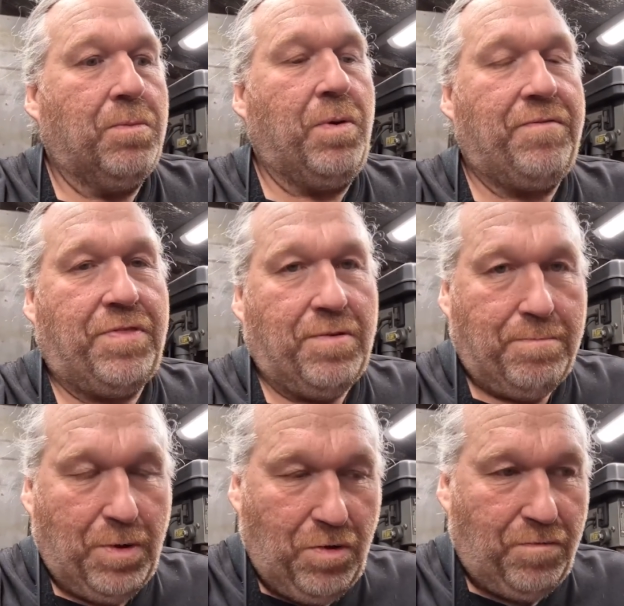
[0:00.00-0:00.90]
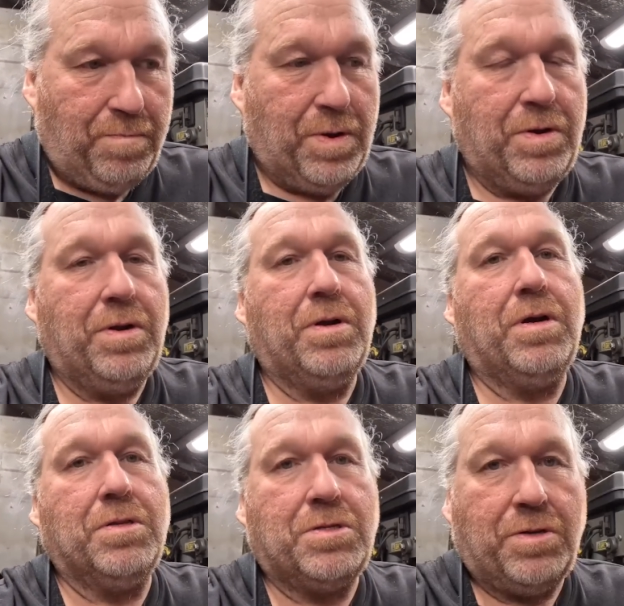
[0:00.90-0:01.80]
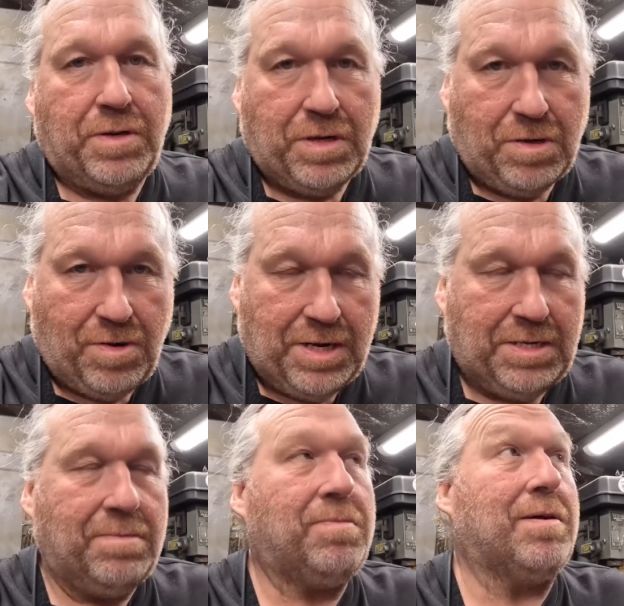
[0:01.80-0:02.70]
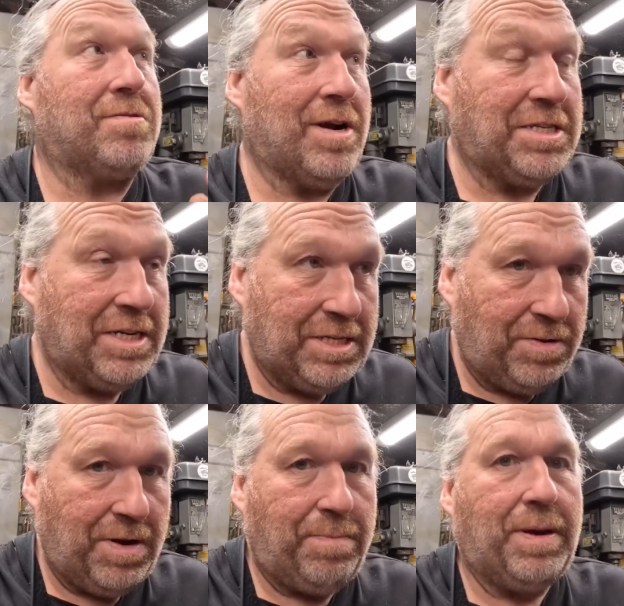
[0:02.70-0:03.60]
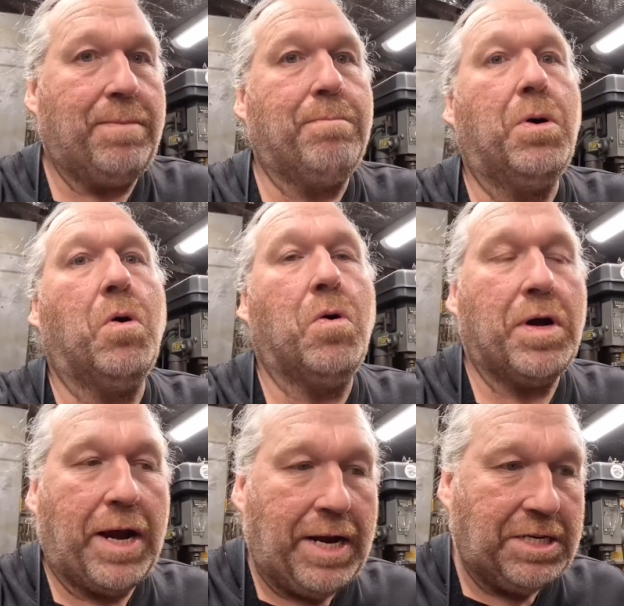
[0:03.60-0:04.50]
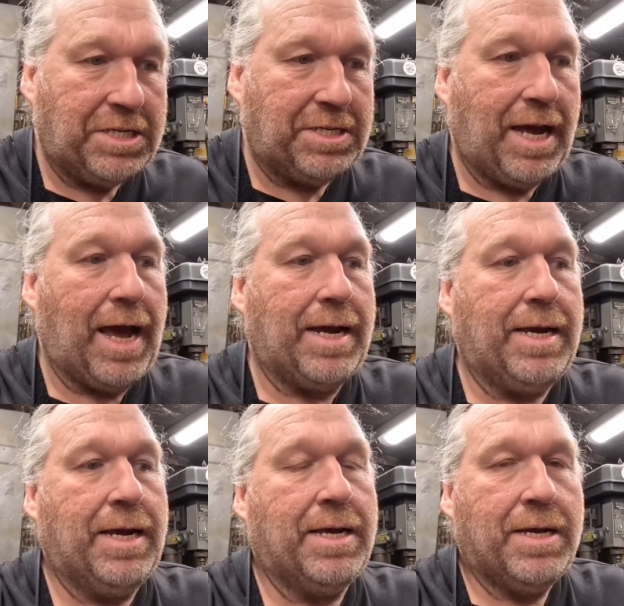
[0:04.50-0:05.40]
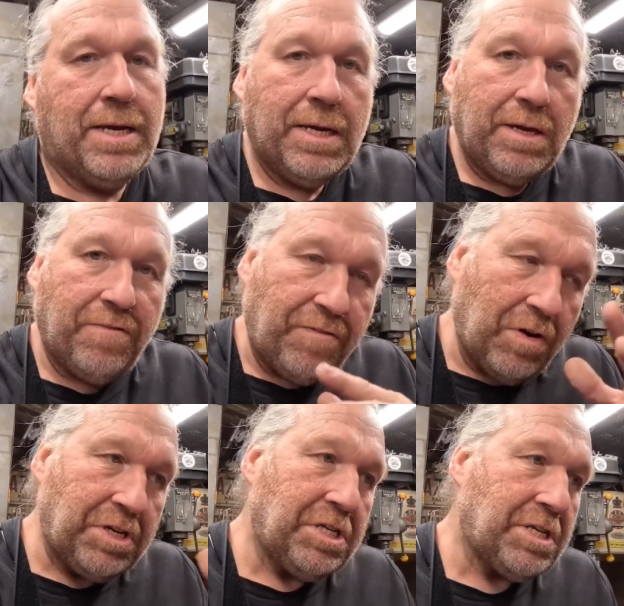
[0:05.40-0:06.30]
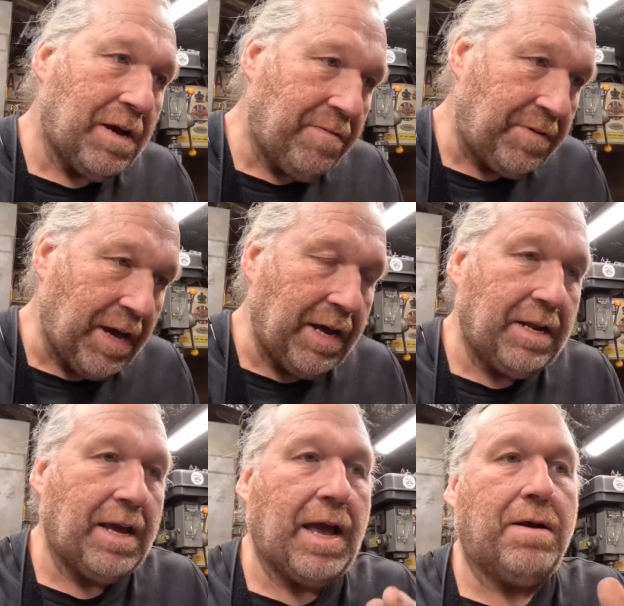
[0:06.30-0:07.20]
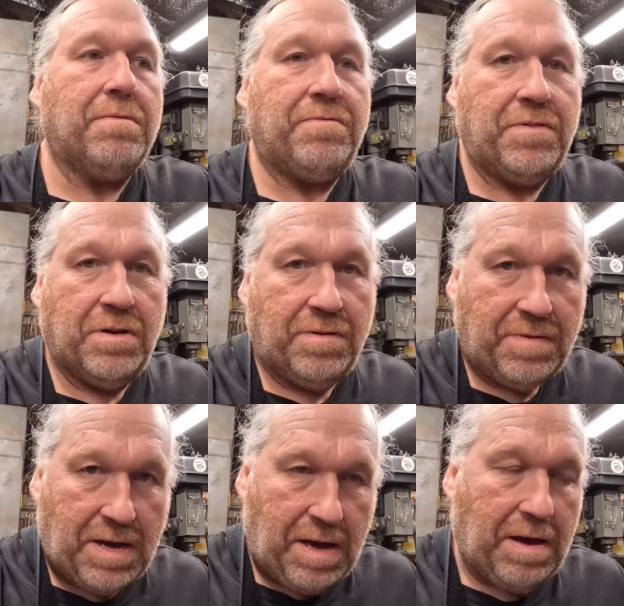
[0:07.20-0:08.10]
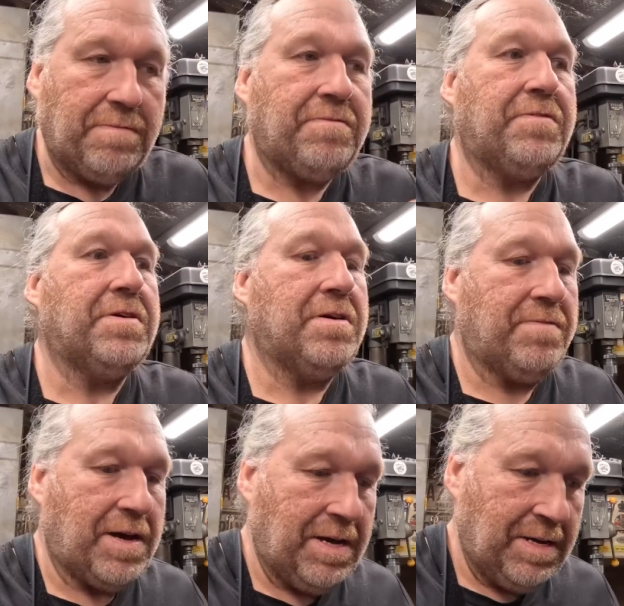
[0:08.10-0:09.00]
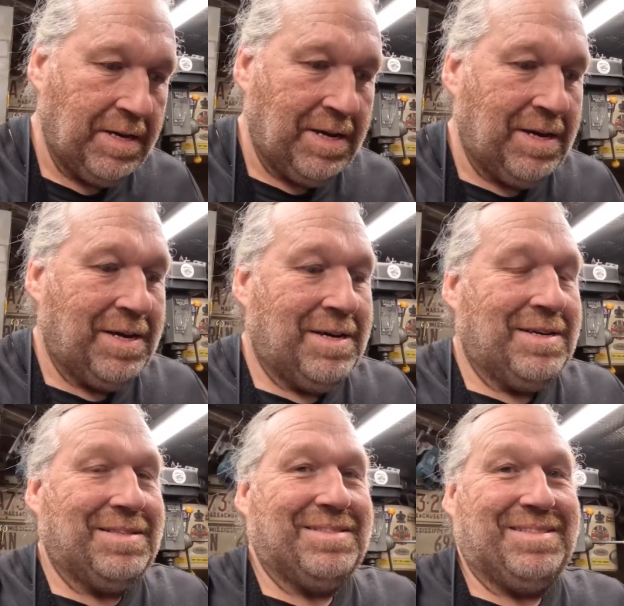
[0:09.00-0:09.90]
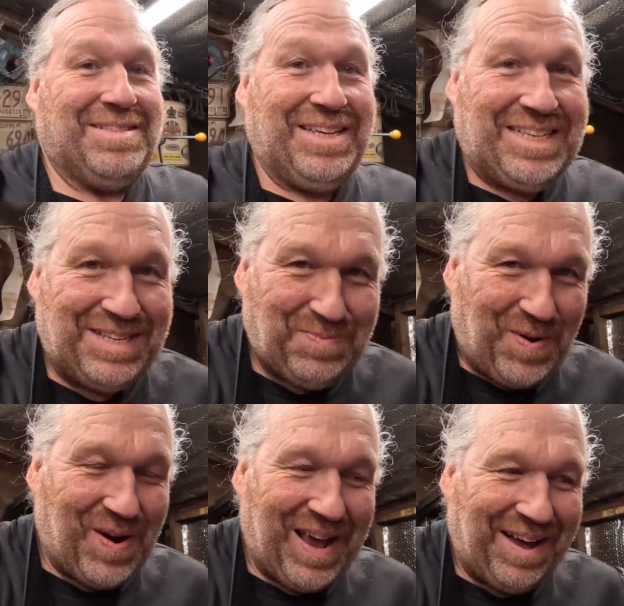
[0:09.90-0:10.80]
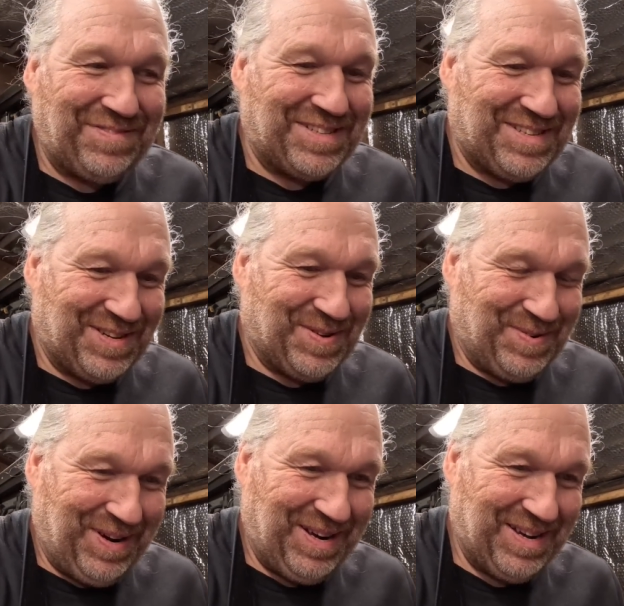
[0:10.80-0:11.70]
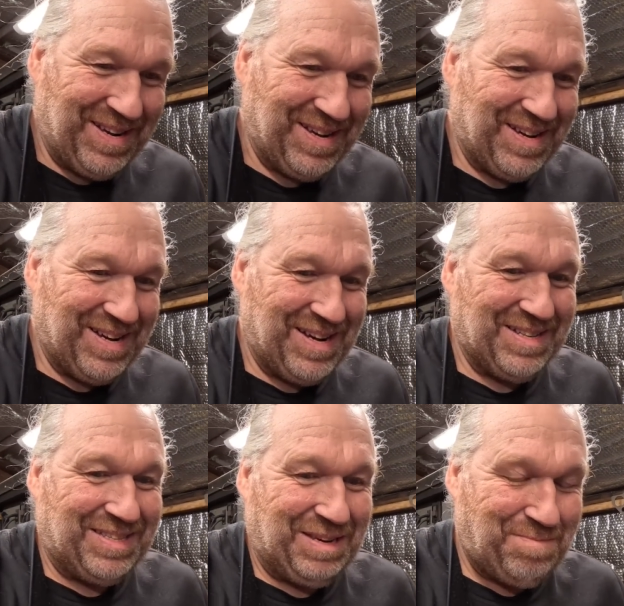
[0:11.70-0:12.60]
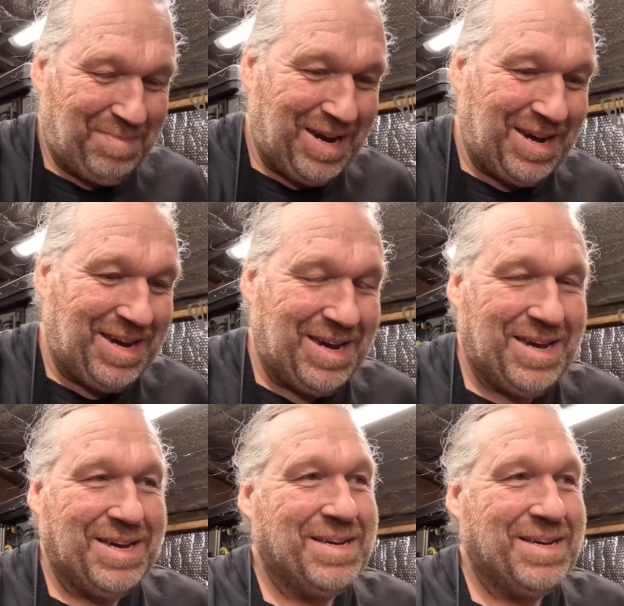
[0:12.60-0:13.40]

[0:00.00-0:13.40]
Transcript: With the movement and doing gradually doing a bit more each day, you find yourself getting it out further and further. This is what I have to do, and to me,